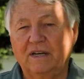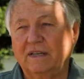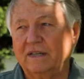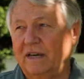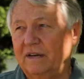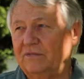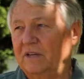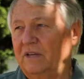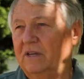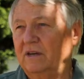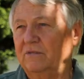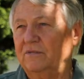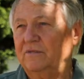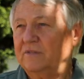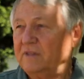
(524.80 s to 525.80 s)
they have to
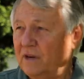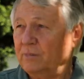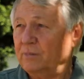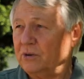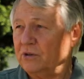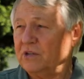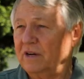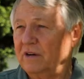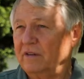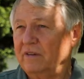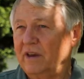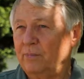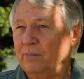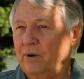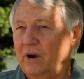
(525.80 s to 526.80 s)
give 10% of
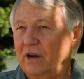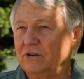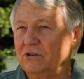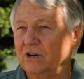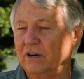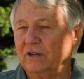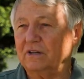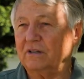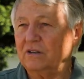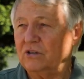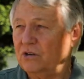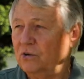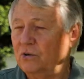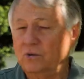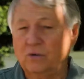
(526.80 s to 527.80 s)
that project
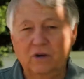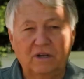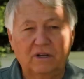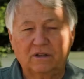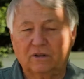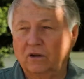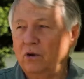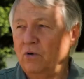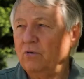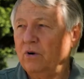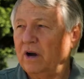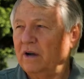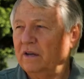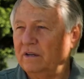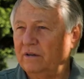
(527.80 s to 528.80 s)
to low
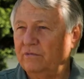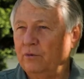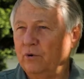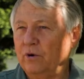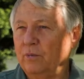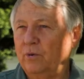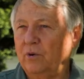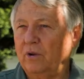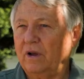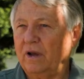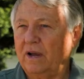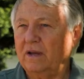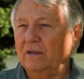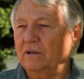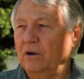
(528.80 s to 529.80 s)

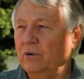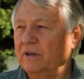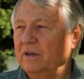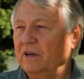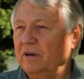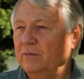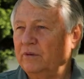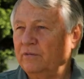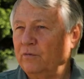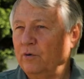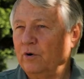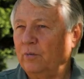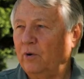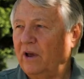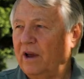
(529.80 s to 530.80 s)
income and
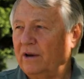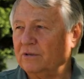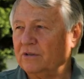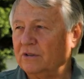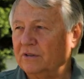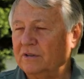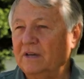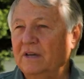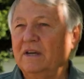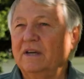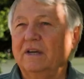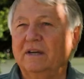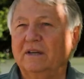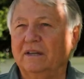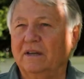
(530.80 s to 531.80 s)
affordable housing.
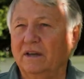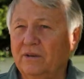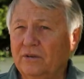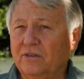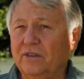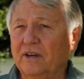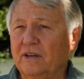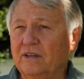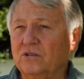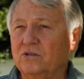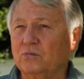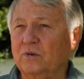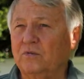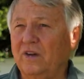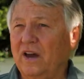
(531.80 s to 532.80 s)
The other thing
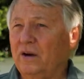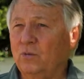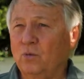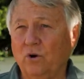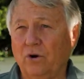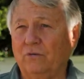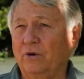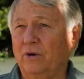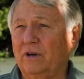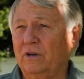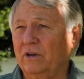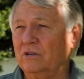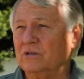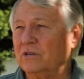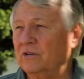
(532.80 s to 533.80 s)
is we've got to work very
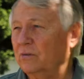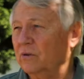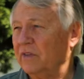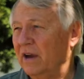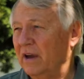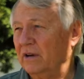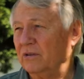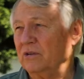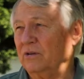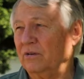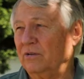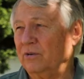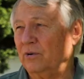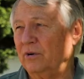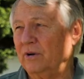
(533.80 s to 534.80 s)
closely with the Housing
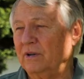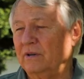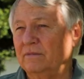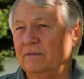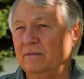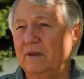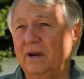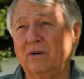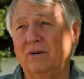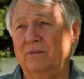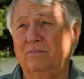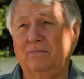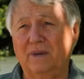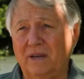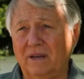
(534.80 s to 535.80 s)
Authority. They're
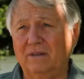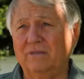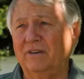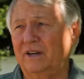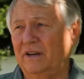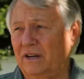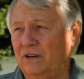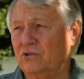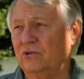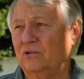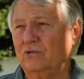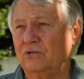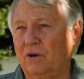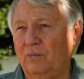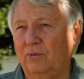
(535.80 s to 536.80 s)
in big financial
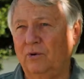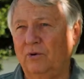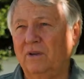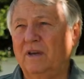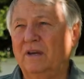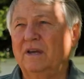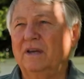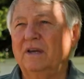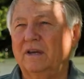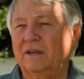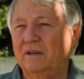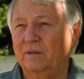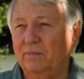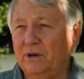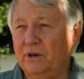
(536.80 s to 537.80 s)
trouble,
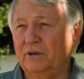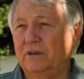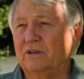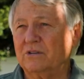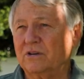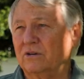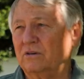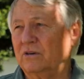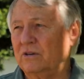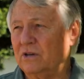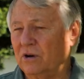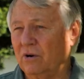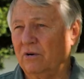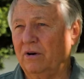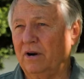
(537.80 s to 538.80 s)
and the buildings are
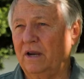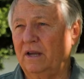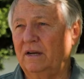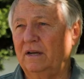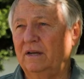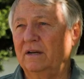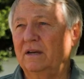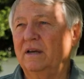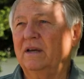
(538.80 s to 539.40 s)
deteriorating.